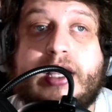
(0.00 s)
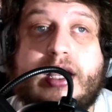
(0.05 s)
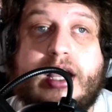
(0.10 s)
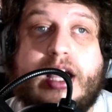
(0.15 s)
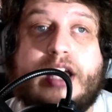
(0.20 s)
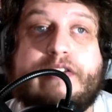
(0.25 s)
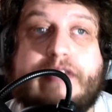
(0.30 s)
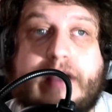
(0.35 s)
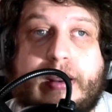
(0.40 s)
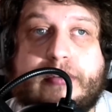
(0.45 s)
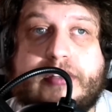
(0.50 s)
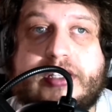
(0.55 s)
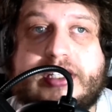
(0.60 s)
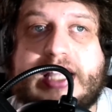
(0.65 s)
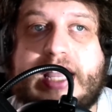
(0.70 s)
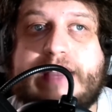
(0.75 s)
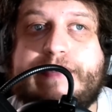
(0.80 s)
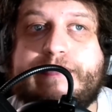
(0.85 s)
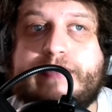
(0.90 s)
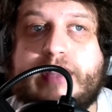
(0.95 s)
at around the
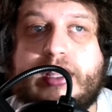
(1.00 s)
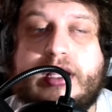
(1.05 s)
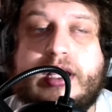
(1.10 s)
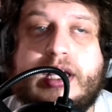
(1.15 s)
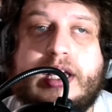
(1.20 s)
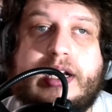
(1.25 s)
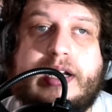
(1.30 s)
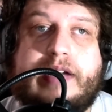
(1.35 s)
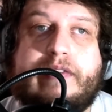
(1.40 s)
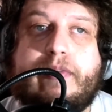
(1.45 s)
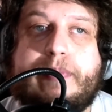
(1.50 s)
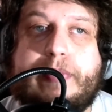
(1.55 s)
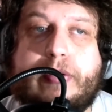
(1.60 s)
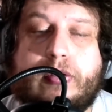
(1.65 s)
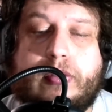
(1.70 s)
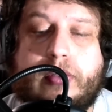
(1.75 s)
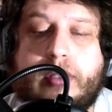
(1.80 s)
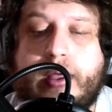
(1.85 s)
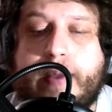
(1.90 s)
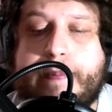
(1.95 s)
same that
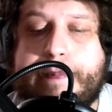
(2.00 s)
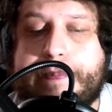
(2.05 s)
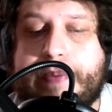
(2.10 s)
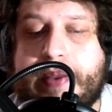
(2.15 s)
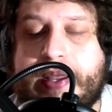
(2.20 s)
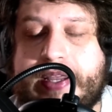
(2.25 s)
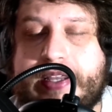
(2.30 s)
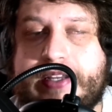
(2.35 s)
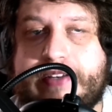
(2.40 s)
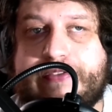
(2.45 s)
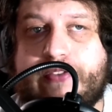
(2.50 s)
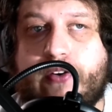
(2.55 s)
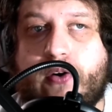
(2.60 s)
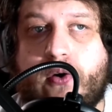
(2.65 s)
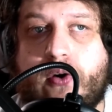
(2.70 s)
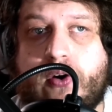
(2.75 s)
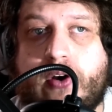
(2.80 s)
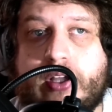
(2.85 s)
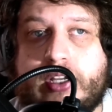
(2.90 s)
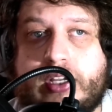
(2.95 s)
Liverpool paid
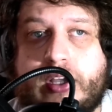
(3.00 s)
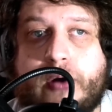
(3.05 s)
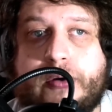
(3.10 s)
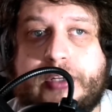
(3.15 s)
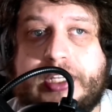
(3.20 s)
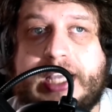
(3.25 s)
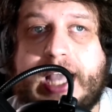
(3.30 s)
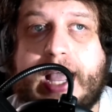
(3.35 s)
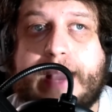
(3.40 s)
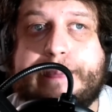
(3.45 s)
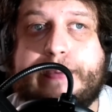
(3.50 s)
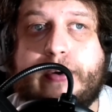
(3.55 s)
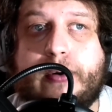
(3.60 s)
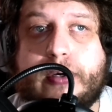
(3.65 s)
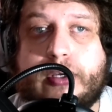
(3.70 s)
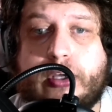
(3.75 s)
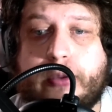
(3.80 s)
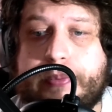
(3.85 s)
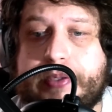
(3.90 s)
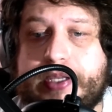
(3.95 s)
for Cody Gakpo a
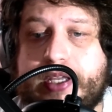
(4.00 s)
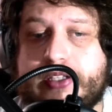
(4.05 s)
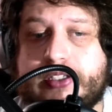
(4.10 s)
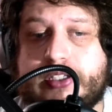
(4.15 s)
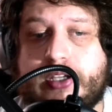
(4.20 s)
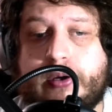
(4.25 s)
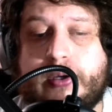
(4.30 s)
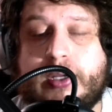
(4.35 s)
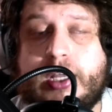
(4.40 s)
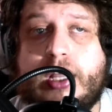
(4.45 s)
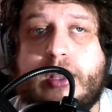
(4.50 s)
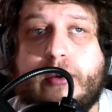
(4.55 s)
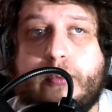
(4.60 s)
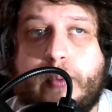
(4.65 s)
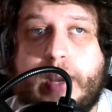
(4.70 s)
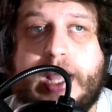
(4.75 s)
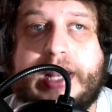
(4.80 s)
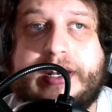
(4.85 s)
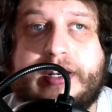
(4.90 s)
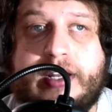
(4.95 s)
couple of years ago
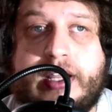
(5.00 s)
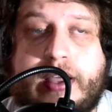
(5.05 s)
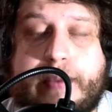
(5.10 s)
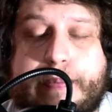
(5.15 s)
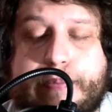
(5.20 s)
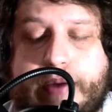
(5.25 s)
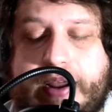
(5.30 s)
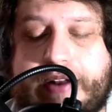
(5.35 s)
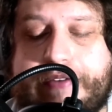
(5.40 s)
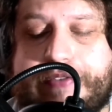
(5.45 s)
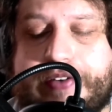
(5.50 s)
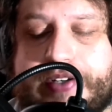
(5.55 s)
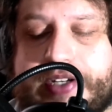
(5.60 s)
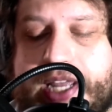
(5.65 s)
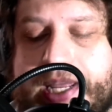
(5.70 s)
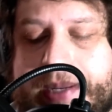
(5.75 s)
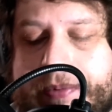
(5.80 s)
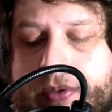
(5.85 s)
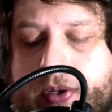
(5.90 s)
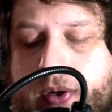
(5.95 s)
when Brentford
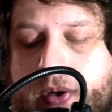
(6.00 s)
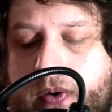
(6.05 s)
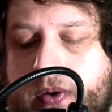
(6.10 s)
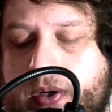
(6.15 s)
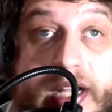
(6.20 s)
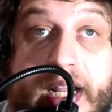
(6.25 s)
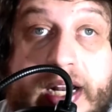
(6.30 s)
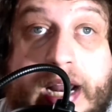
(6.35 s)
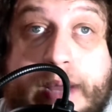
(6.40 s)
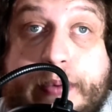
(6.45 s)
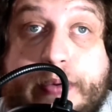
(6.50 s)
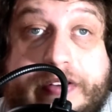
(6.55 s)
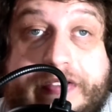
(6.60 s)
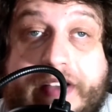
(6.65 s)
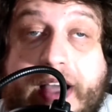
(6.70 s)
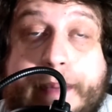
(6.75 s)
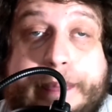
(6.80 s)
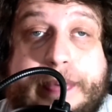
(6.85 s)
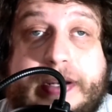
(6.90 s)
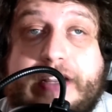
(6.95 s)
came calling, and I would have
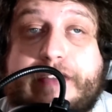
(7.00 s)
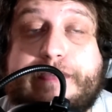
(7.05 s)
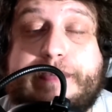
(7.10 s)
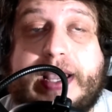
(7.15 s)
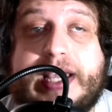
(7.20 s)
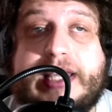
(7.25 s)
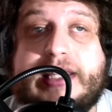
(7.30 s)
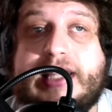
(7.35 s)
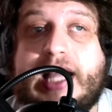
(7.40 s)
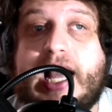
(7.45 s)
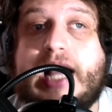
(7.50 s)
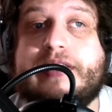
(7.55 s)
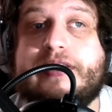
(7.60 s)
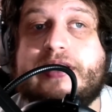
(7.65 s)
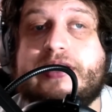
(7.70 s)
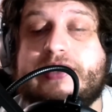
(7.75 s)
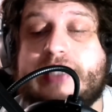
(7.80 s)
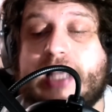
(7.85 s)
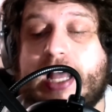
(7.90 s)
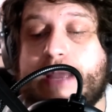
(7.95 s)
happily have paid that at the
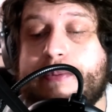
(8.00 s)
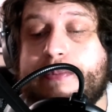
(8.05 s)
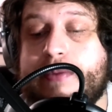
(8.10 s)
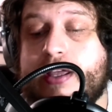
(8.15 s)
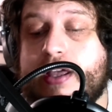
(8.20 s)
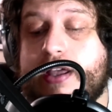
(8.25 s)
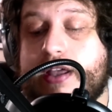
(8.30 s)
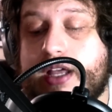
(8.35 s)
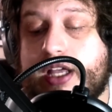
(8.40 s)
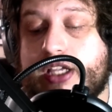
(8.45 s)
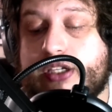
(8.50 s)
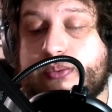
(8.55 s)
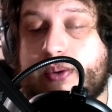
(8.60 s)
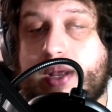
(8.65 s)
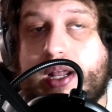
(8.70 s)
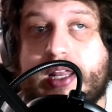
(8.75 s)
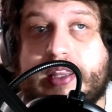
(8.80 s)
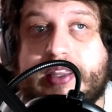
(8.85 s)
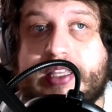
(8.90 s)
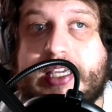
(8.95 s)
time as well.
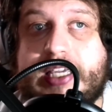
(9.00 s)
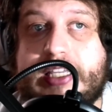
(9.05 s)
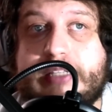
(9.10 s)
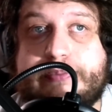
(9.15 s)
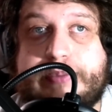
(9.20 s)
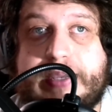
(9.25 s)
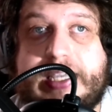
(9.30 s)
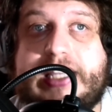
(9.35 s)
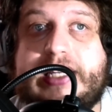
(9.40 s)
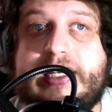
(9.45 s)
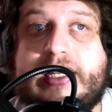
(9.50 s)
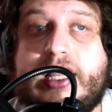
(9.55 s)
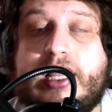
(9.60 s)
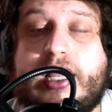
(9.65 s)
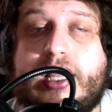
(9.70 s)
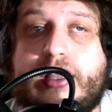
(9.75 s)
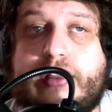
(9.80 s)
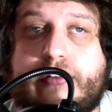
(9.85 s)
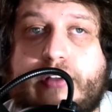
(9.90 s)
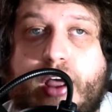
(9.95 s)
I think he's been
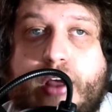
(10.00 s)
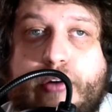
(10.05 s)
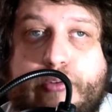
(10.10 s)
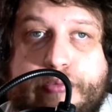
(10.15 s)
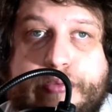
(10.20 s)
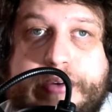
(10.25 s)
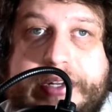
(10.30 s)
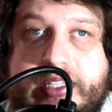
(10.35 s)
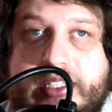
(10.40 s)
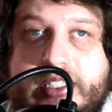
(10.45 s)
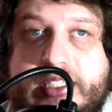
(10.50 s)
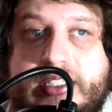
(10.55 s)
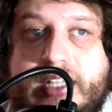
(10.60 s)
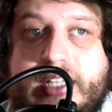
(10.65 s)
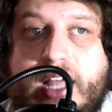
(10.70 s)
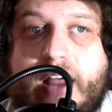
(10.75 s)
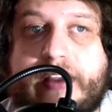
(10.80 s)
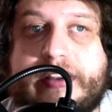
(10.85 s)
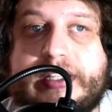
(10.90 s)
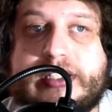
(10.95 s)
a real
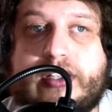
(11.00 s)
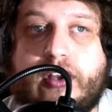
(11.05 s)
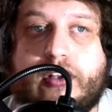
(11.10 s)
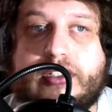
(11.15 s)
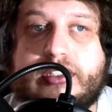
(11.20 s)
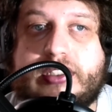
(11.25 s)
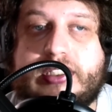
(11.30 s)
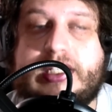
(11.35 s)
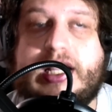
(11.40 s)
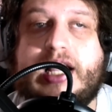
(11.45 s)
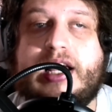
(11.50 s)
star. He's got